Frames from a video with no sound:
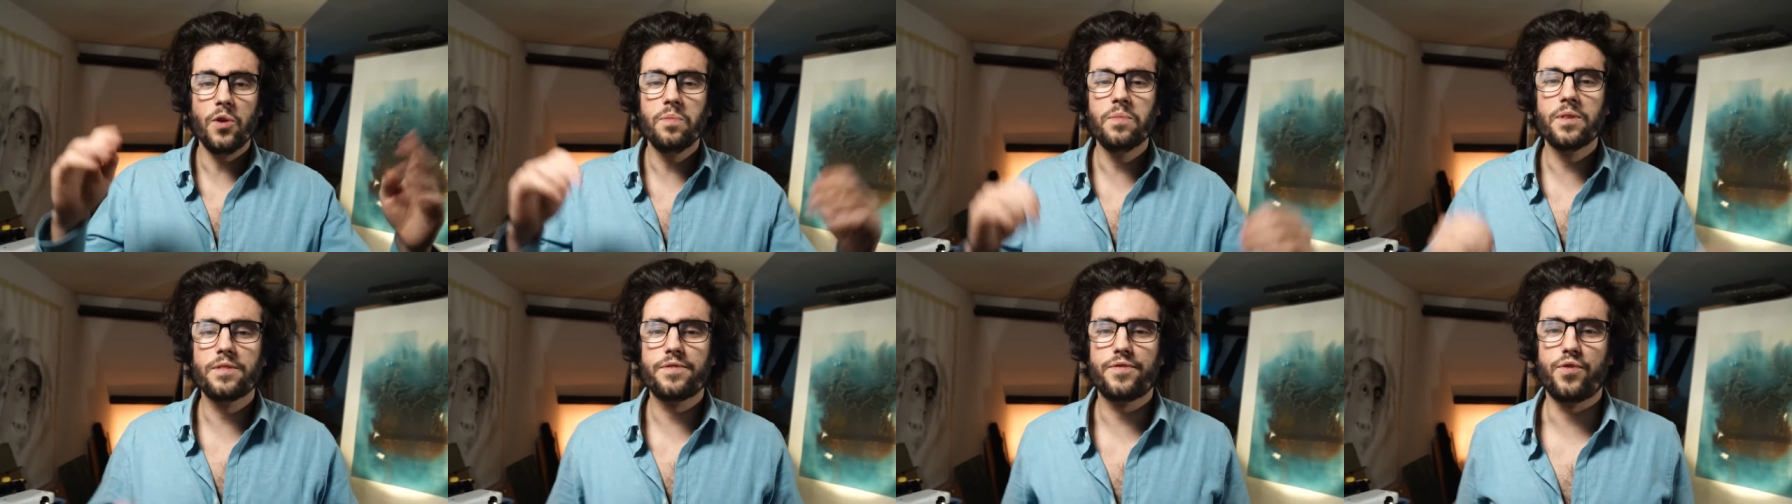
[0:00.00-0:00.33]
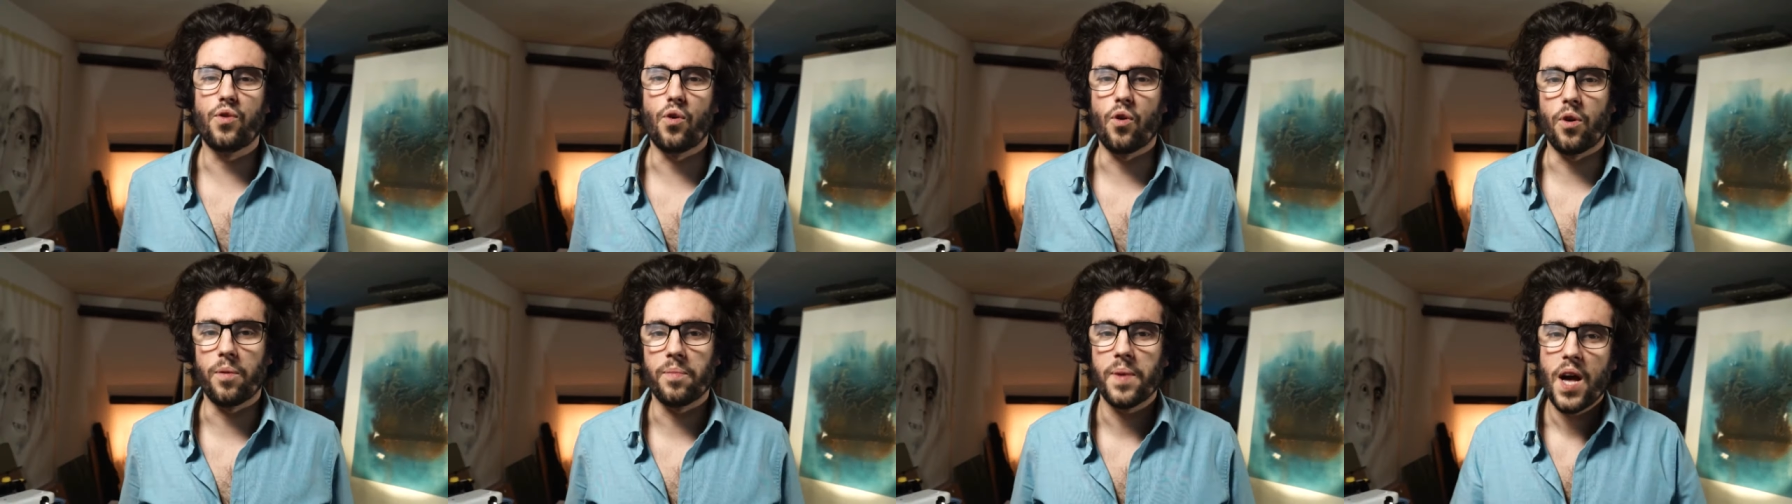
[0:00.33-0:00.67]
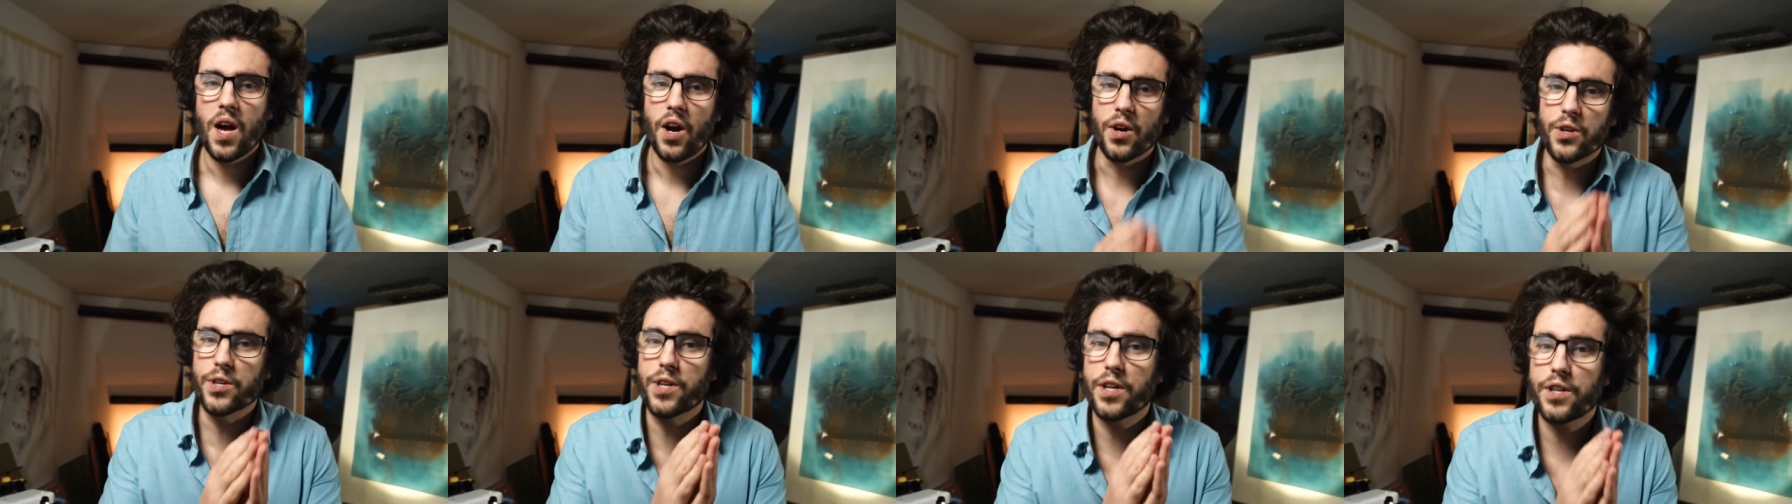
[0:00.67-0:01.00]
Number four,
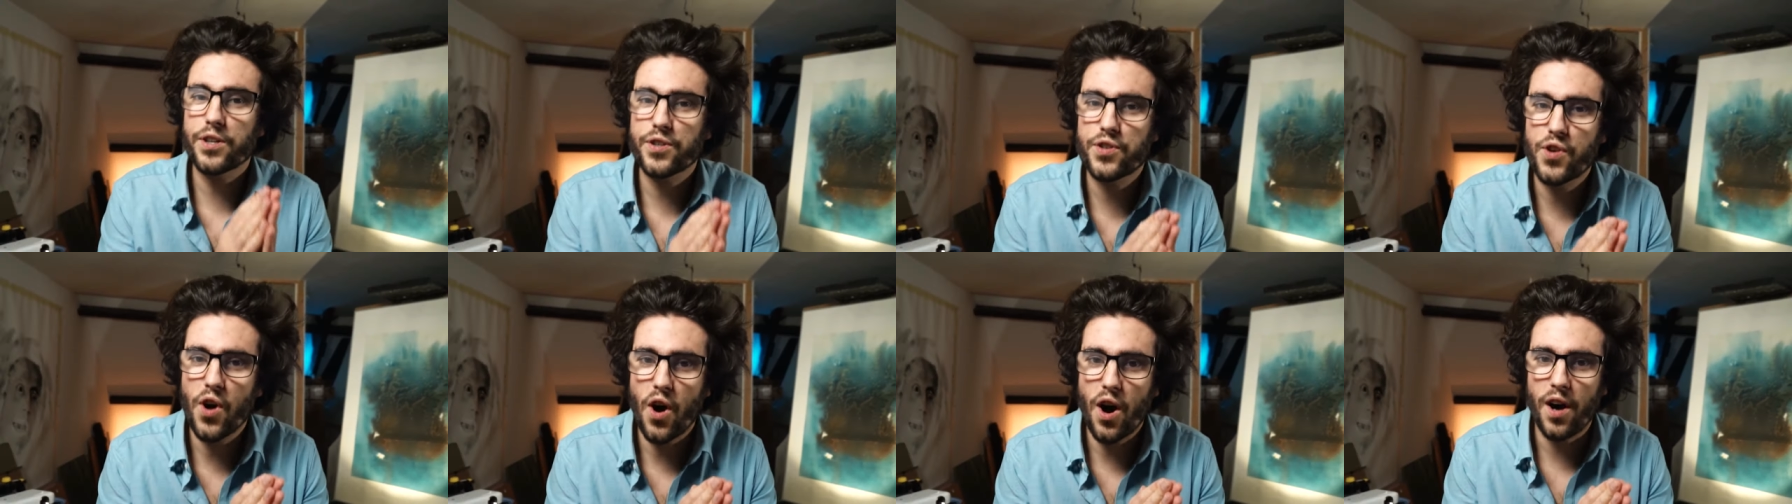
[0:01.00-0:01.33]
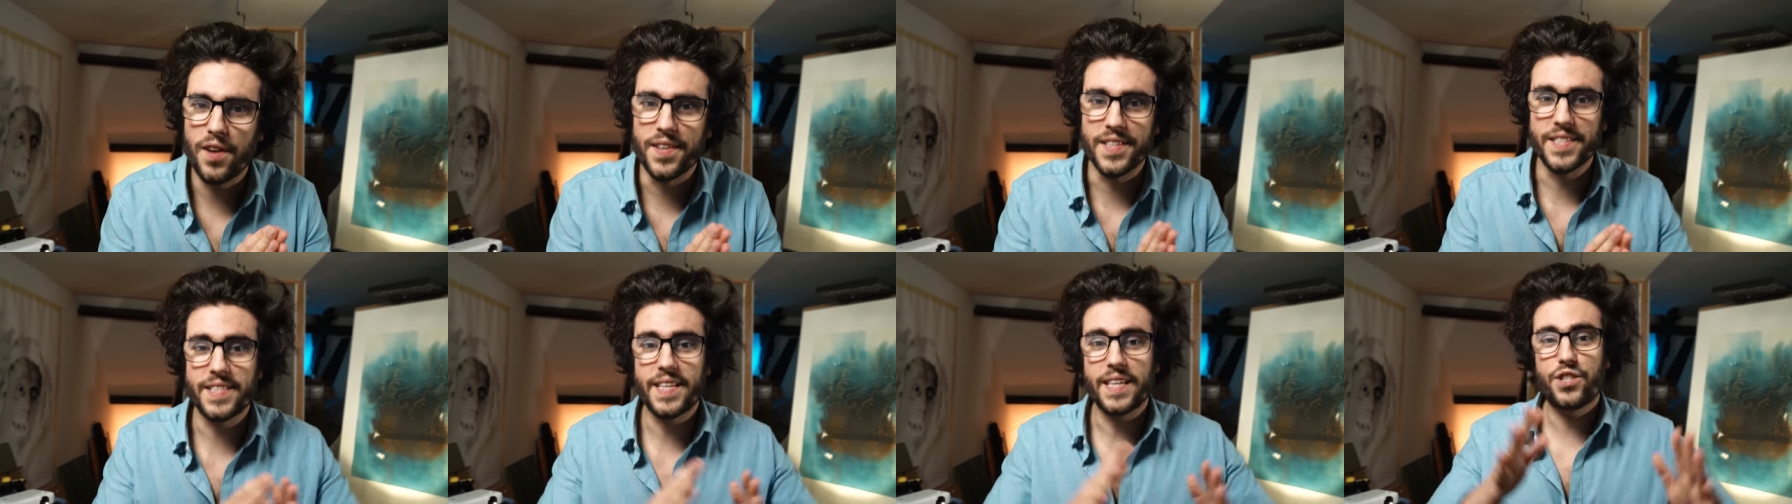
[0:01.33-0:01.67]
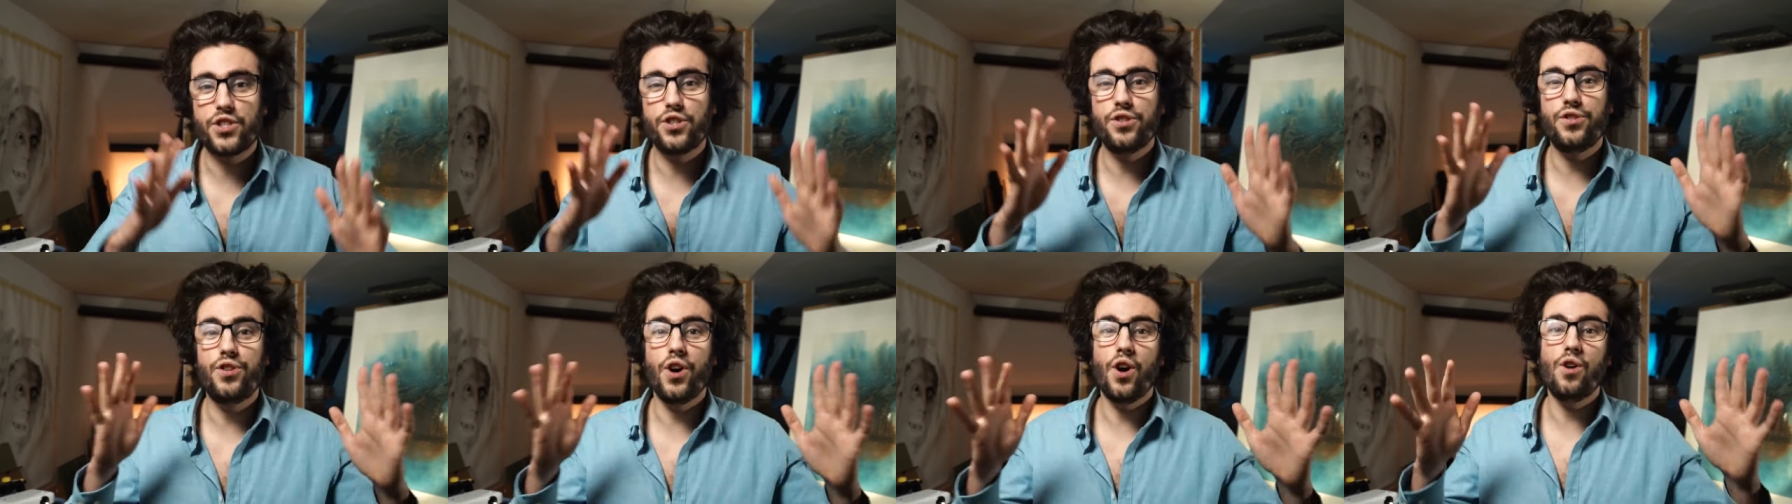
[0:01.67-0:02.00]
another con is that
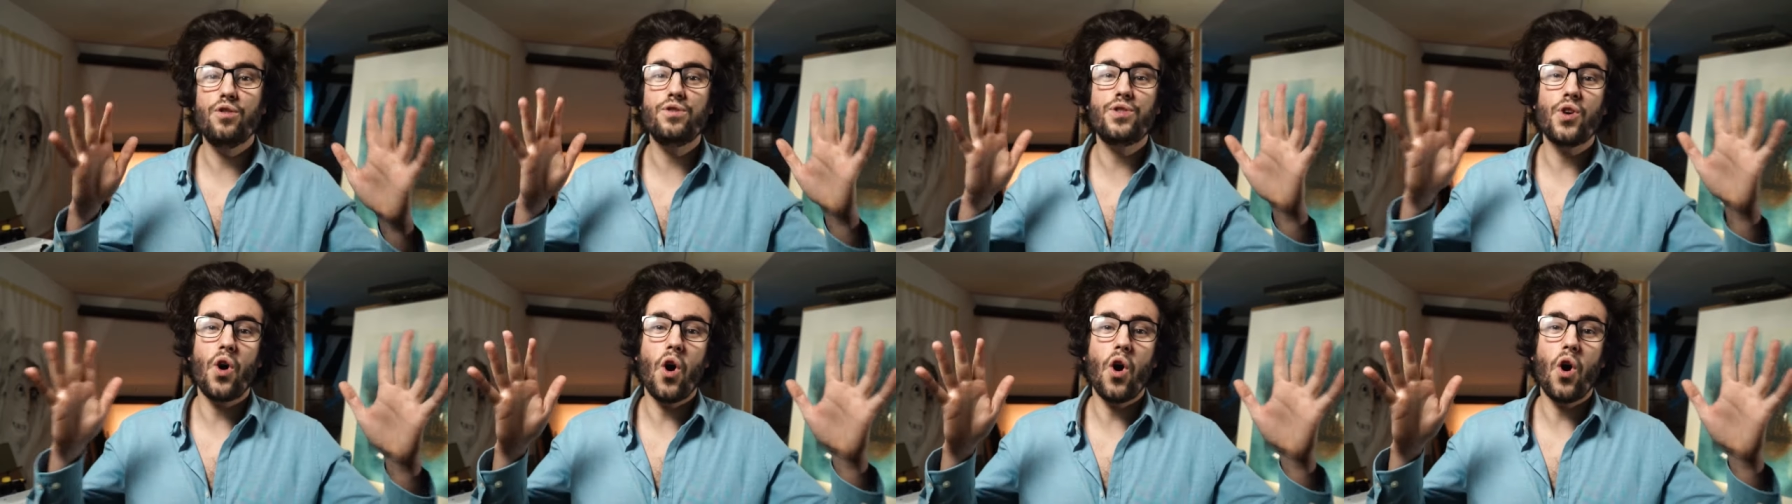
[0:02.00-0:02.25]
you don't